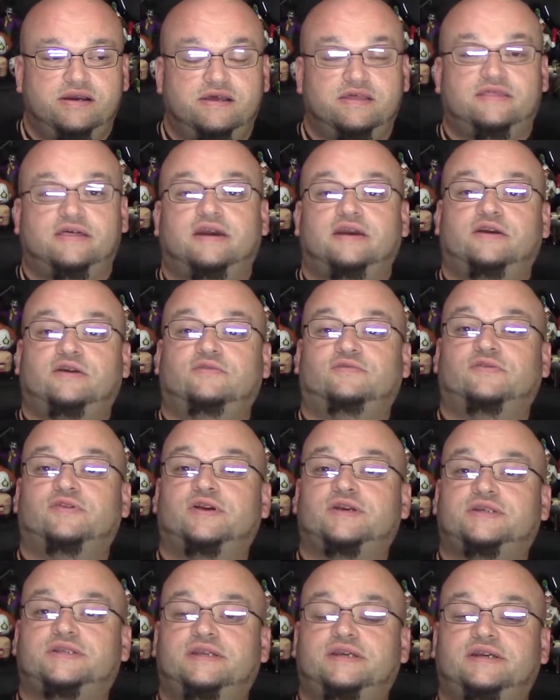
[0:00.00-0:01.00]
thank you for
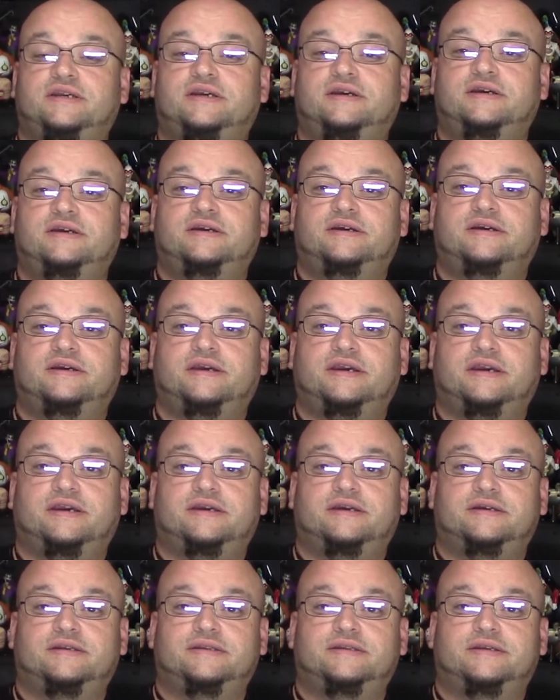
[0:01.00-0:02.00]
listening,
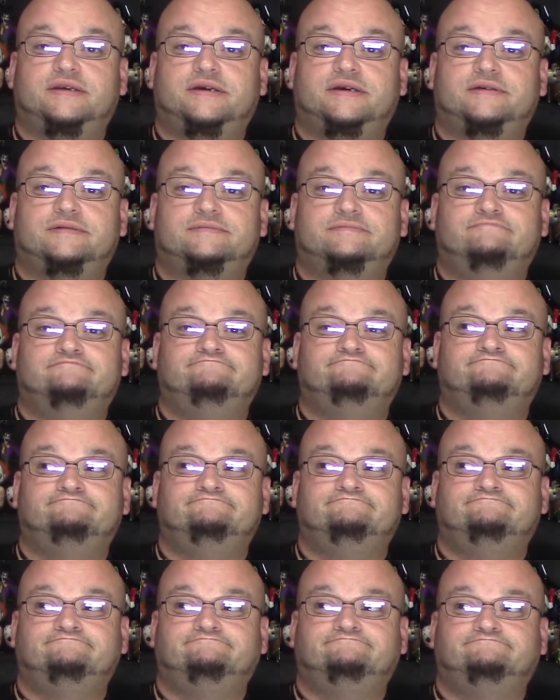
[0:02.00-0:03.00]
and uh,
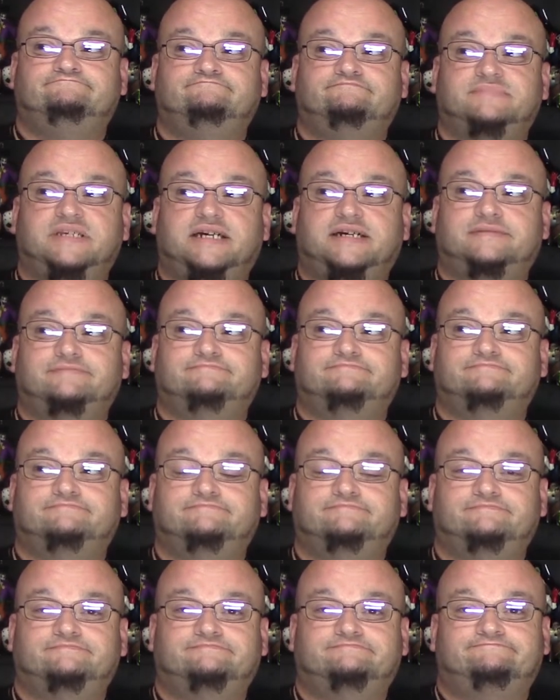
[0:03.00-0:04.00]
yeah,
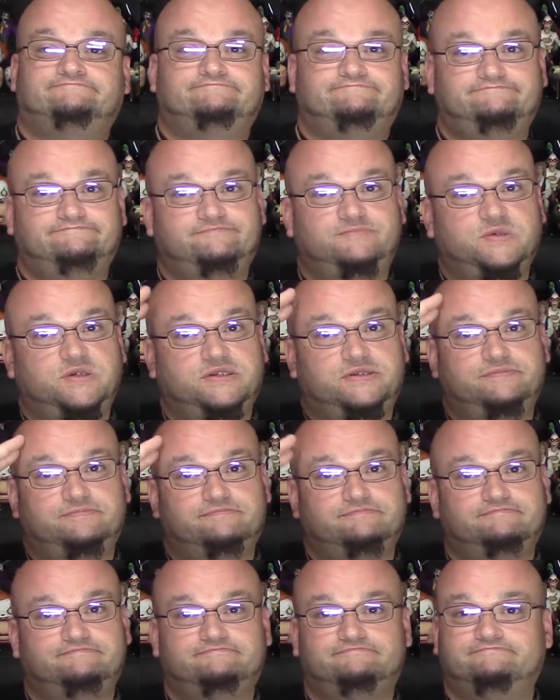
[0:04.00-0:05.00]
we'll
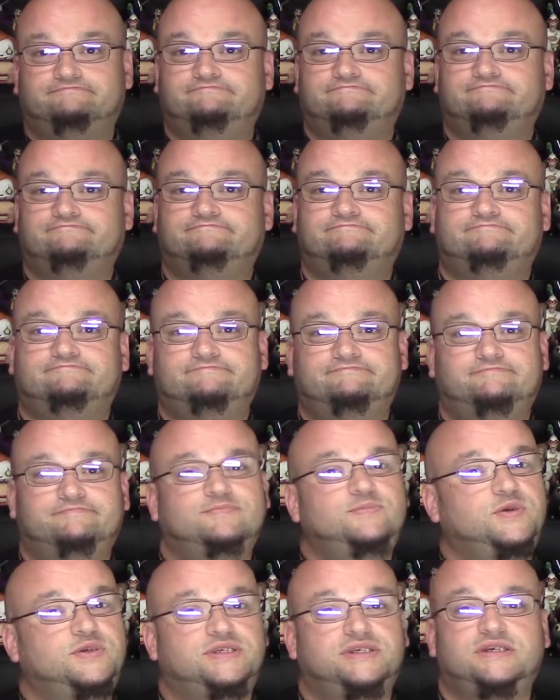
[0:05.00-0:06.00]

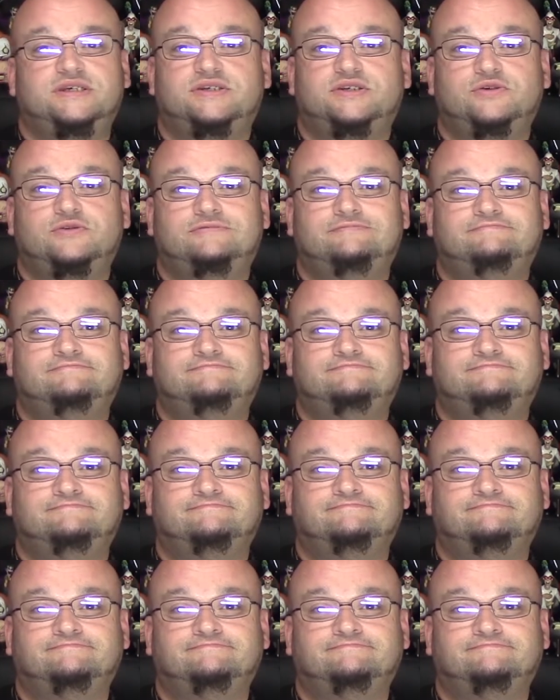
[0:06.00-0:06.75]
we'll see you soon.